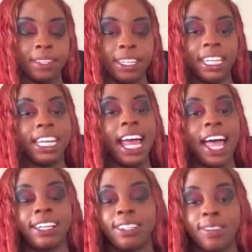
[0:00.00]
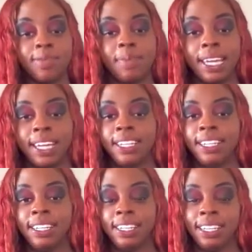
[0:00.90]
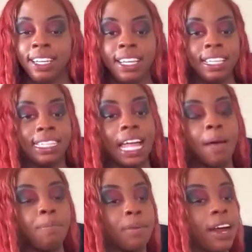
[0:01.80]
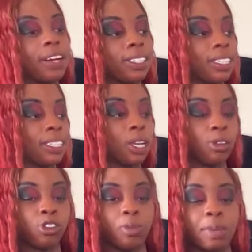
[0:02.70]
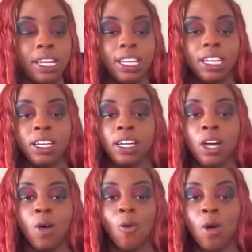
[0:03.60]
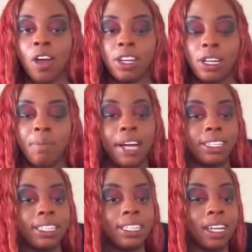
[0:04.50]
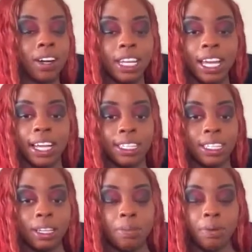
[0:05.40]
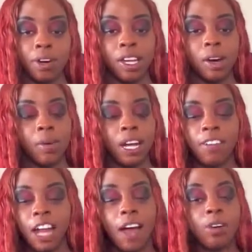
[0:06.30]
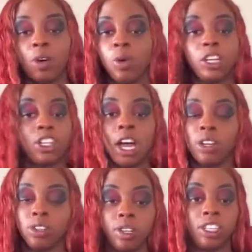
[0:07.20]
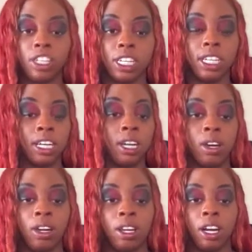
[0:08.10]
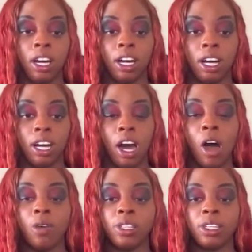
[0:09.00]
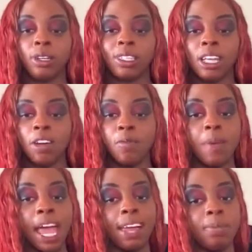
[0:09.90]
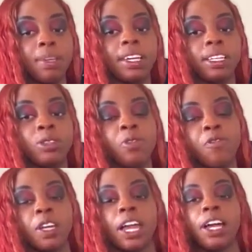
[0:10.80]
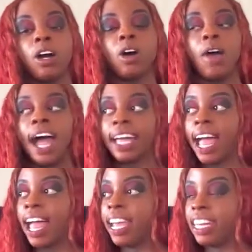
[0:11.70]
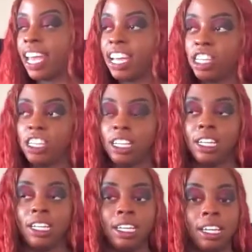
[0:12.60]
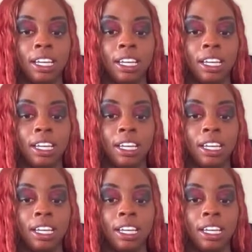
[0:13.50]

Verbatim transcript: Get active, man. Stop browsing social media, worrying about this dirty ass little boy or whatever. I don't know what y'all doing, G uh, holding yourself back because you feel like, oh, I got ADHD.